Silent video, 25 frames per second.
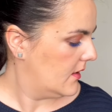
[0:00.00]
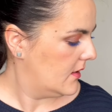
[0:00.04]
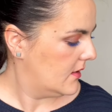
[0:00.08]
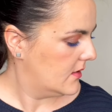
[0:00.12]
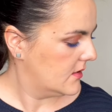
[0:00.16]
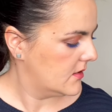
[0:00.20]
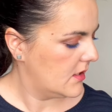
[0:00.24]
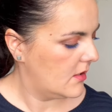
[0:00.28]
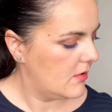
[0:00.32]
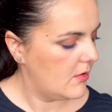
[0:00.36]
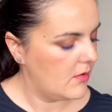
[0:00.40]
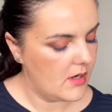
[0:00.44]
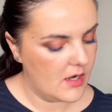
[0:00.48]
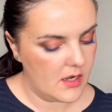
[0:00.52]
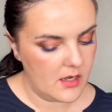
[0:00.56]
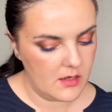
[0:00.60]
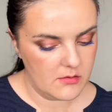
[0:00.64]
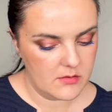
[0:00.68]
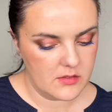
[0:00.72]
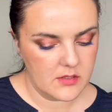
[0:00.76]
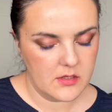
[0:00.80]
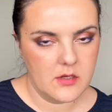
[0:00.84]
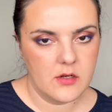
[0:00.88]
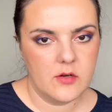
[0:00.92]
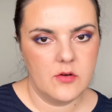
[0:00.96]
So I
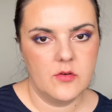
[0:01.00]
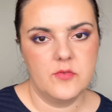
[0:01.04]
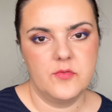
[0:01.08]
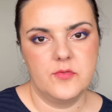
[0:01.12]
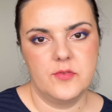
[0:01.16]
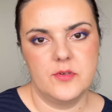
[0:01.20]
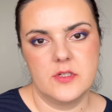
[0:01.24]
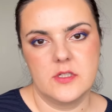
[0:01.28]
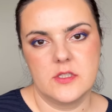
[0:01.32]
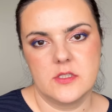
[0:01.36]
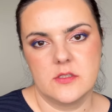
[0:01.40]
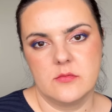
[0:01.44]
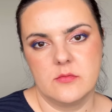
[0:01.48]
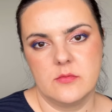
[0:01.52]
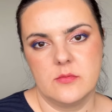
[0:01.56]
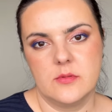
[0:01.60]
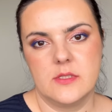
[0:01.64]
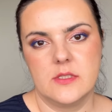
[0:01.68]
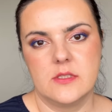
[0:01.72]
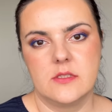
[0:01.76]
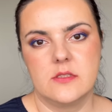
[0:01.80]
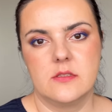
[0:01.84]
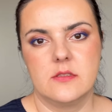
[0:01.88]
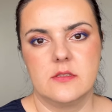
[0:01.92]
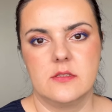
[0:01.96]
will go first
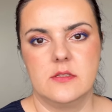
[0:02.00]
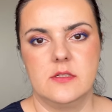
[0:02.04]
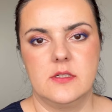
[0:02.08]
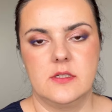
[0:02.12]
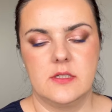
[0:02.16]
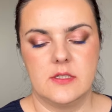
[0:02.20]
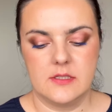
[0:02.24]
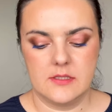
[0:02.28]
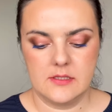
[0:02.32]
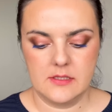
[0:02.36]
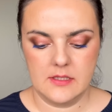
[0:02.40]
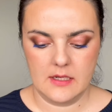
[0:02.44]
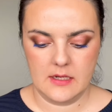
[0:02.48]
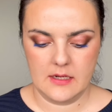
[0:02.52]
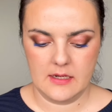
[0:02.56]
with the